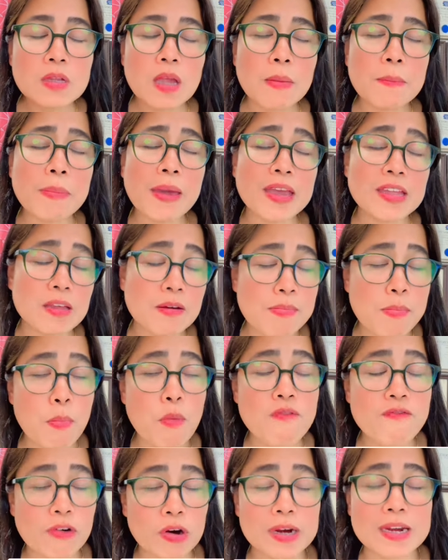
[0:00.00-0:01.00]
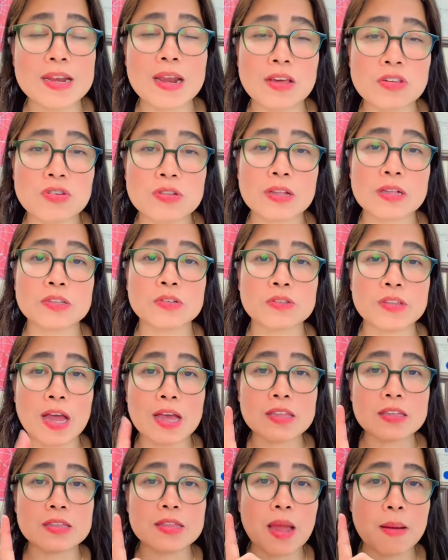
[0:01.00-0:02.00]
pay the foreign national. So
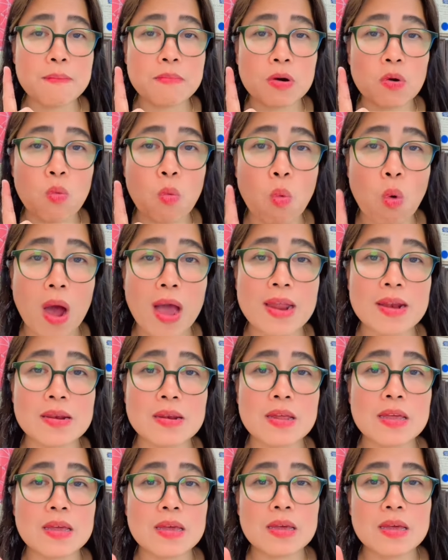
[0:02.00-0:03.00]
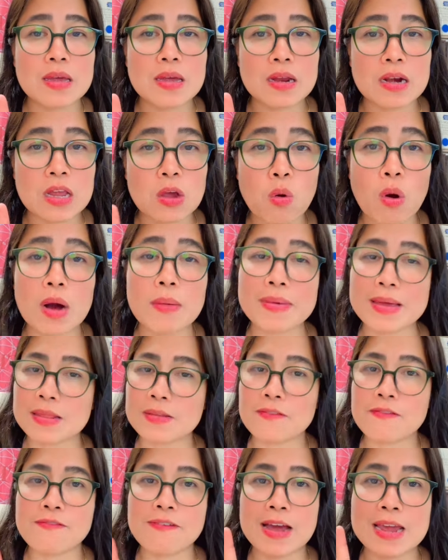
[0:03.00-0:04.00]
that's number one
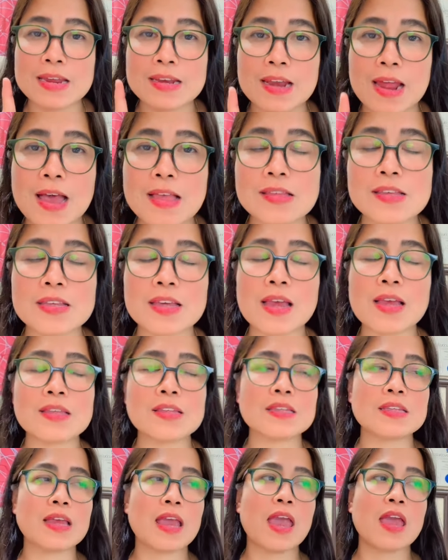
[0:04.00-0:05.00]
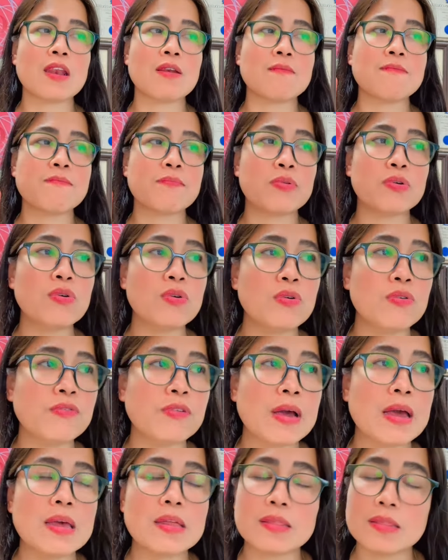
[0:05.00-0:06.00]
requirement: finances and proof
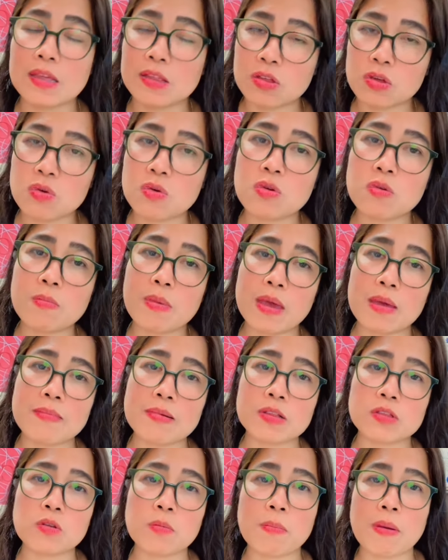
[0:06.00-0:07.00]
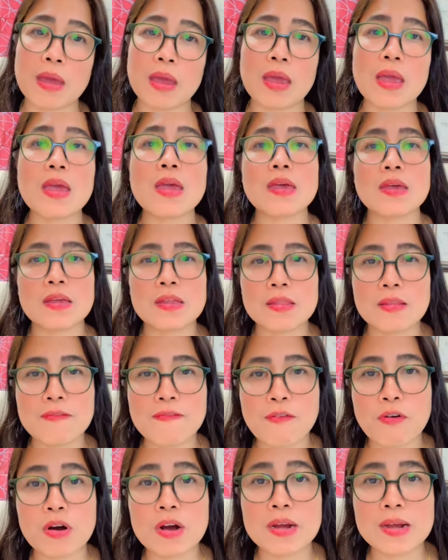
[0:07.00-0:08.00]
that you could be able to pay the
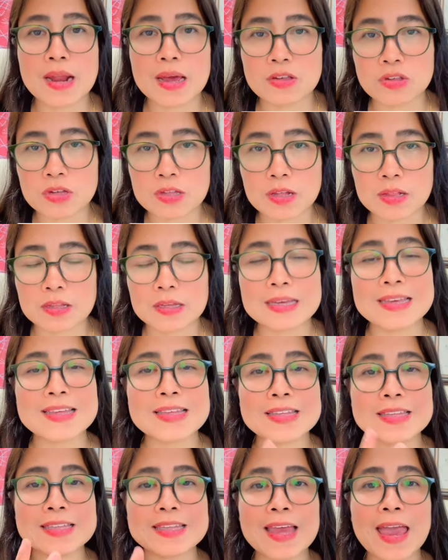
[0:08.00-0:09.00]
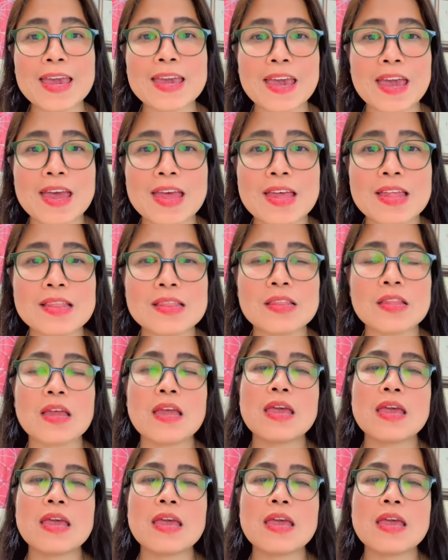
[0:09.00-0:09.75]
foreign national. Second